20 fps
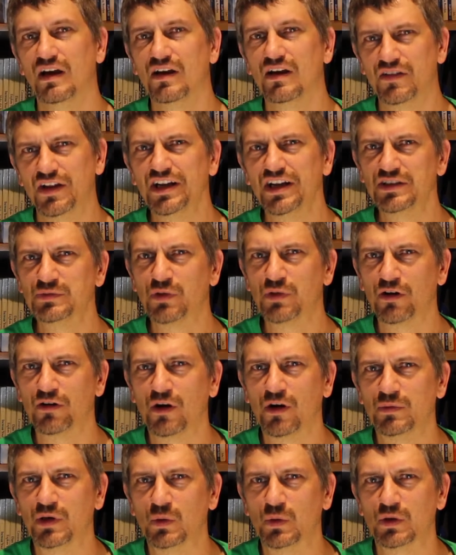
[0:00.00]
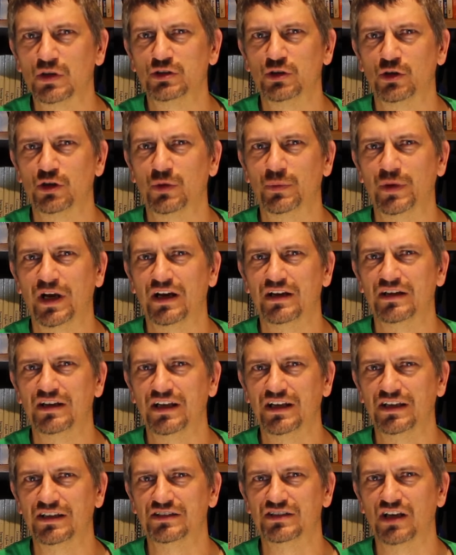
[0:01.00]
The next program I want to talk about
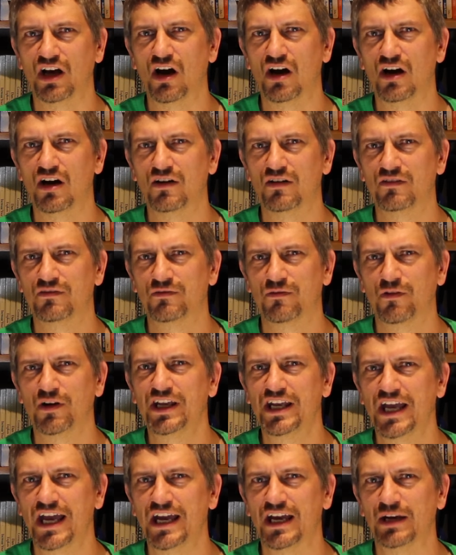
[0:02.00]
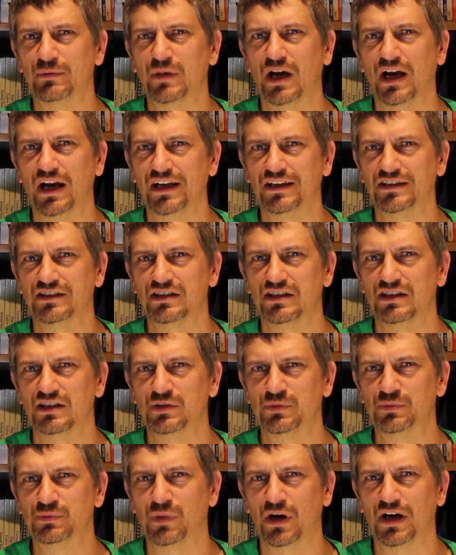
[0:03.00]
is FreeCam 8
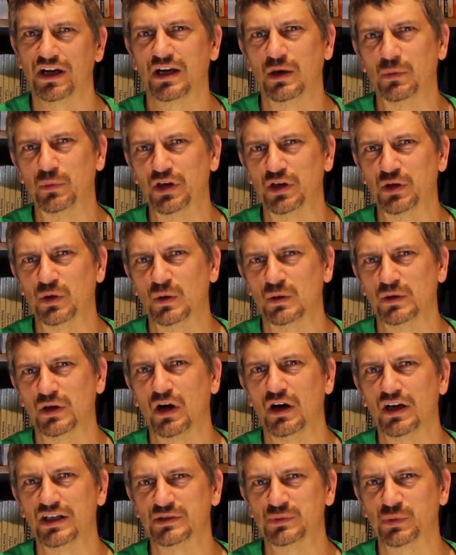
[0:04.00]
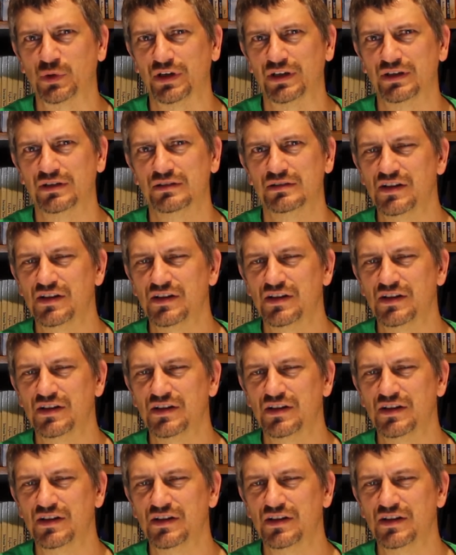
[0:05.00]
by a company called iSpring.